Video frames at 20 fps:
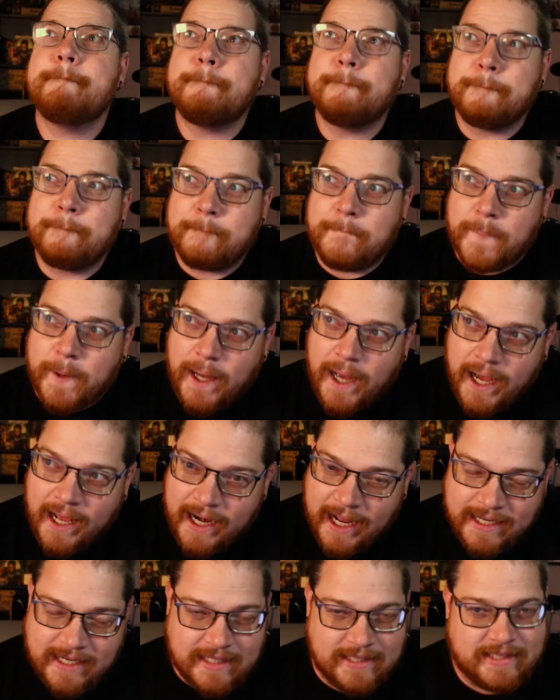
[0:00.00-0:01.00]
But
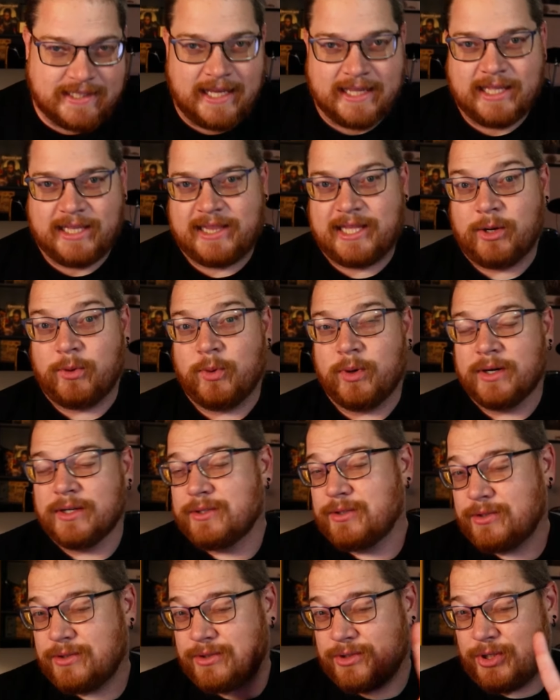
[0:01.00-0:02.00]
I did say that there
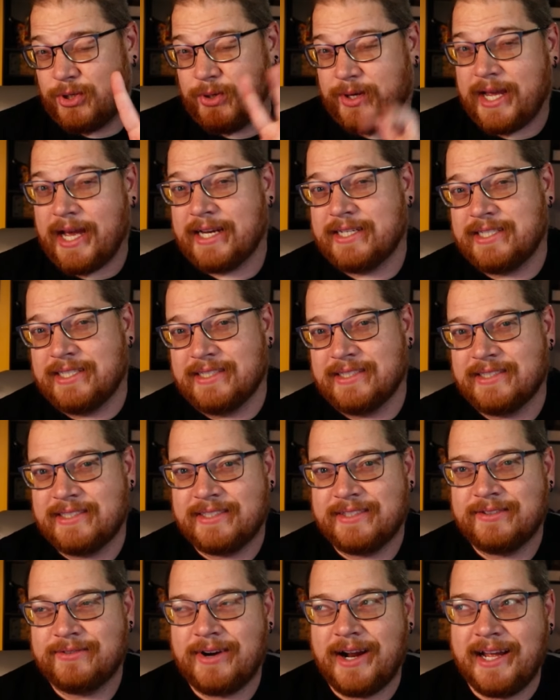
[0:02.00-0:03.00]
were two
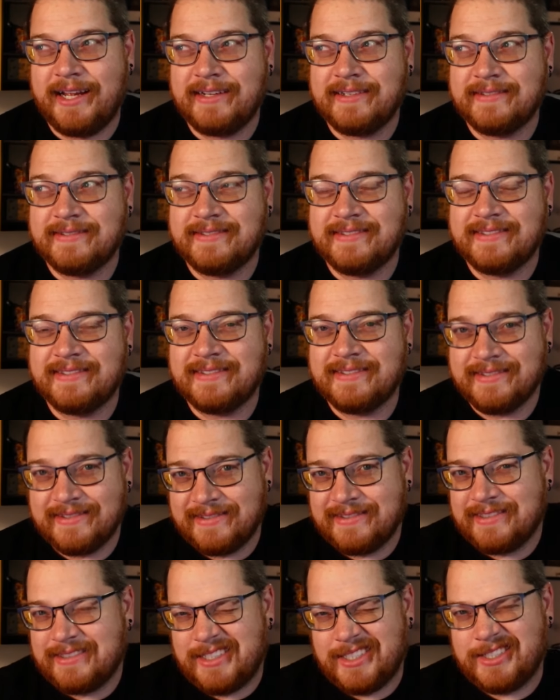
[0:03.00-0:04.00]
catches, right?
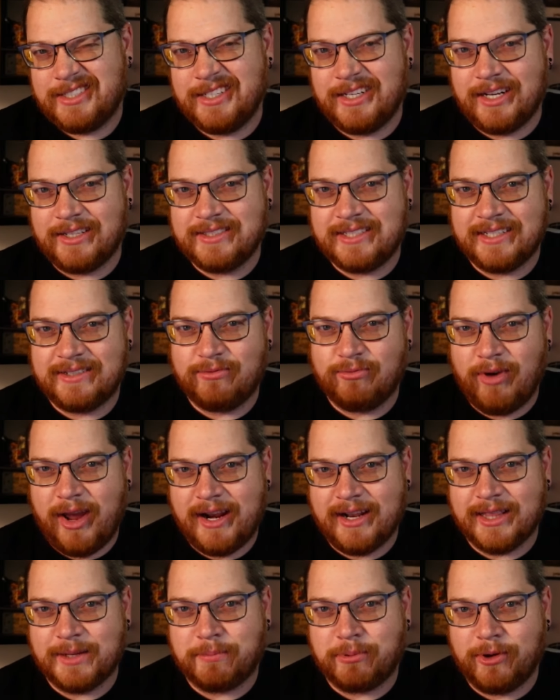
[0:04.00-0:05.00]
Just, you know, to rain
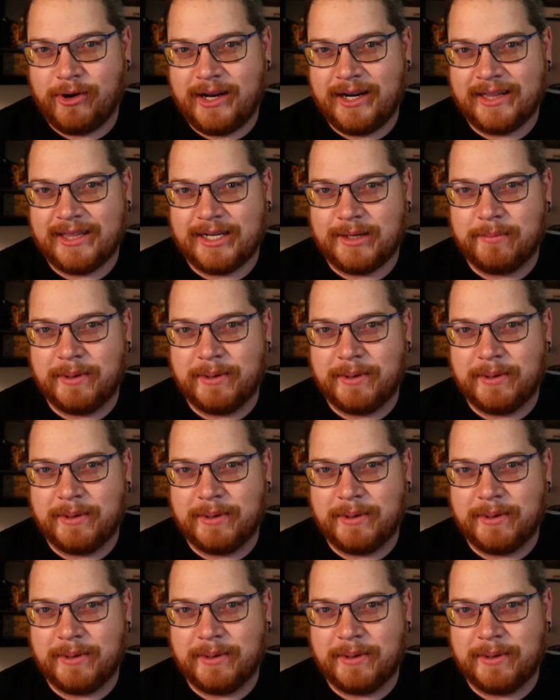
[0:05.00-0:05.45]
on the parade a little